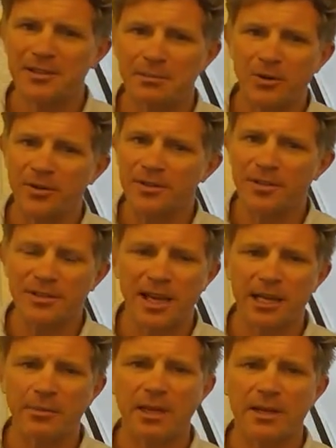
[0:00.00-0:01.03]
the more it just
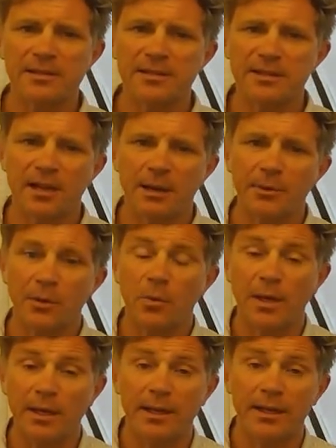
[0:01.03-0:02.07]
cannibalizes time that
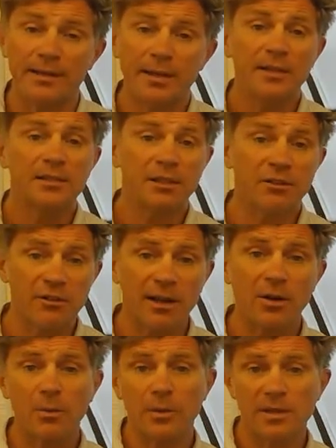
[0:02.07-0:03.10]
we need to
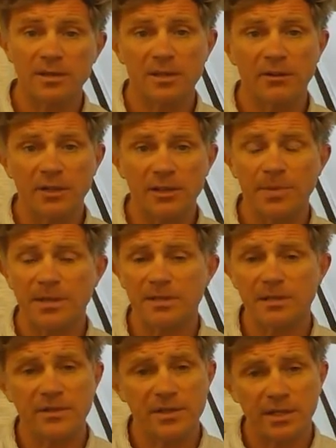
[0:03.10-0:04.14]
crack on with the serious
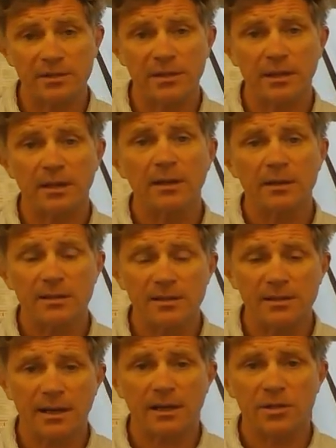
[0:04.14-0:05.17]
business of teaching the
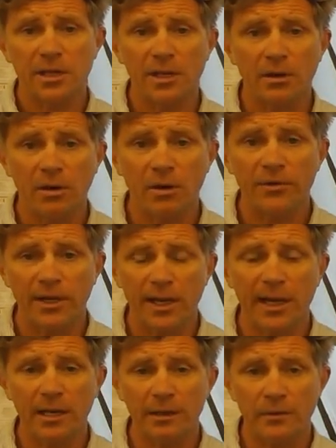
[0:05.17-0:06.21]
second year of the
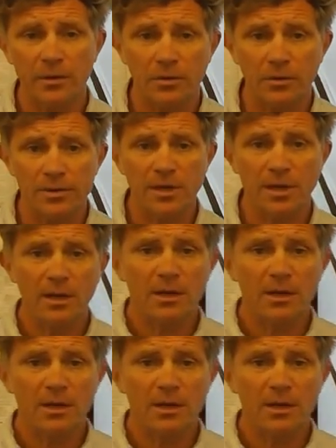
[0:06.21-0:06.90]
A-level course.